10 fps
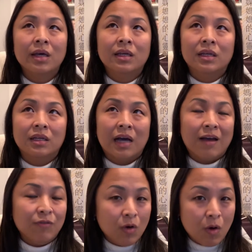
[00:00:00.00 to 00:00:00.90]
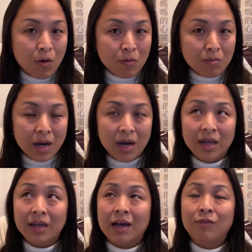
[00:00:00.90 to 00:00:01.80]
have your own
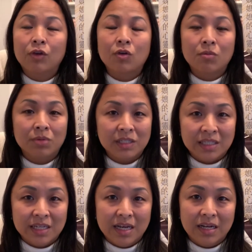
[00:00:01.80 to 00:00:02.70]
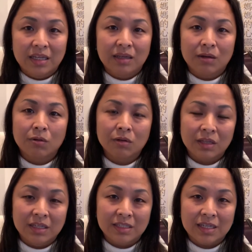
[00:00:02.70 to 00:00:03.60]
mind, have your own personality, or
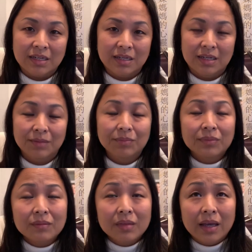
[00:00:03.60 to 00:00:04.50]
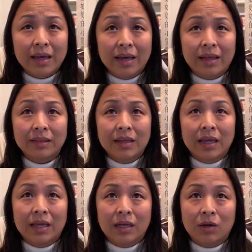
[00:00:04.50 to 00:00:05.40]
things like that. And
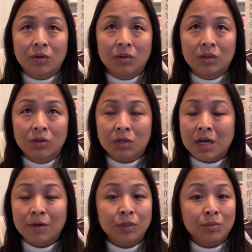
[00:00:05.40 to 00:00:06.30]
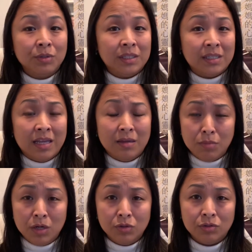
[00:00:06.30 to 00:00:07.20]
you're comfortably staying in
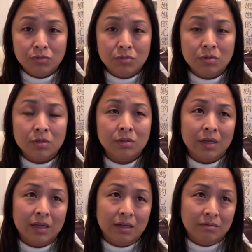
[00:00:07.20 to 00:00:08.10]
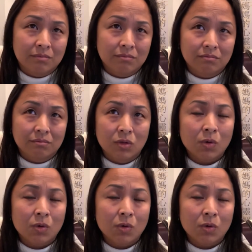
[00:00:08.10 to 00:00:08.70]
middle school, or